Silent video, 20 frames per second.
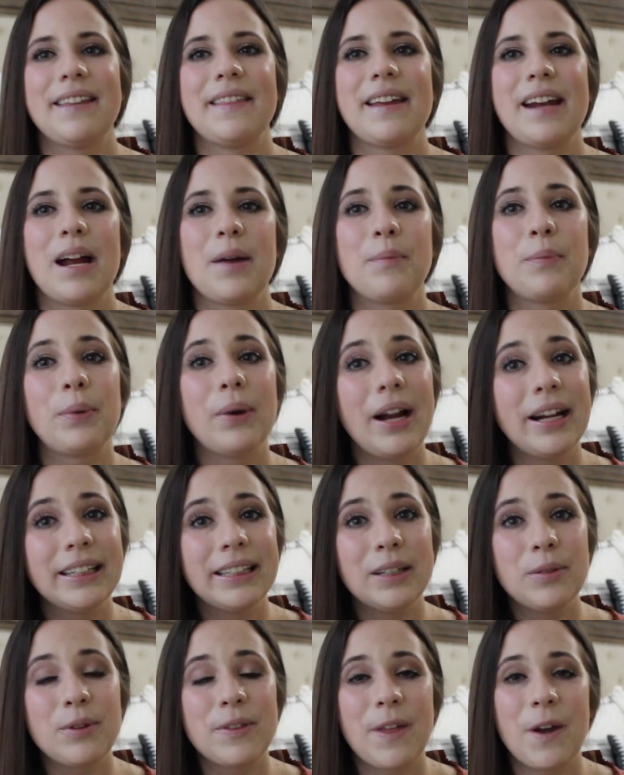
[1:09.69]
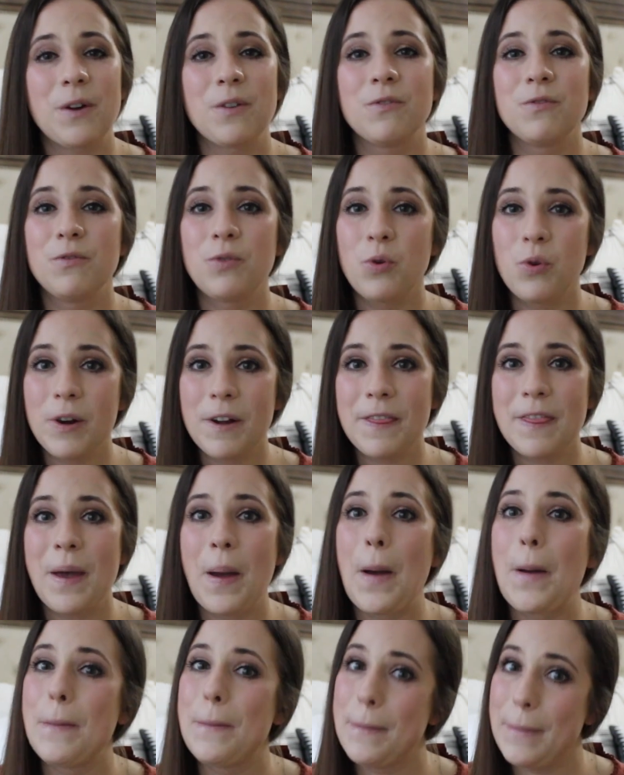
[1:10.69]
And then I'm pregnant with our 4th
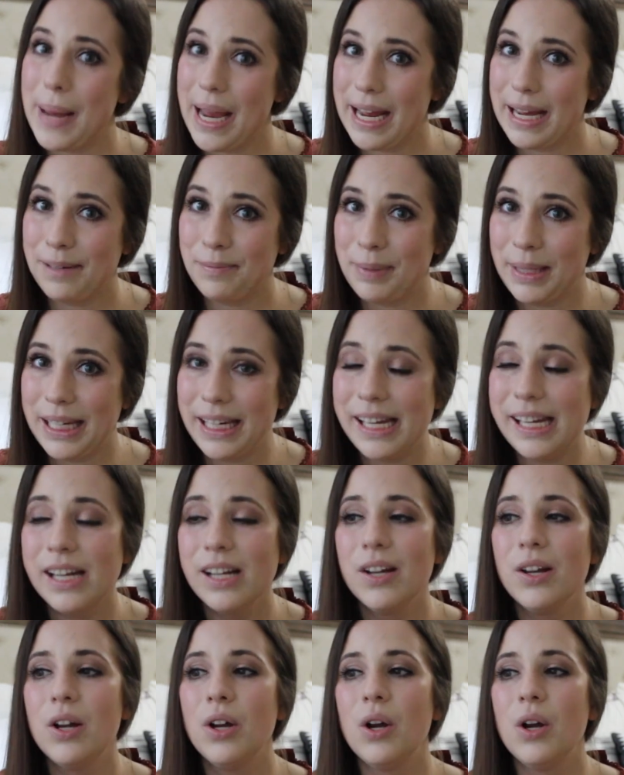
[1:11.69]
baby.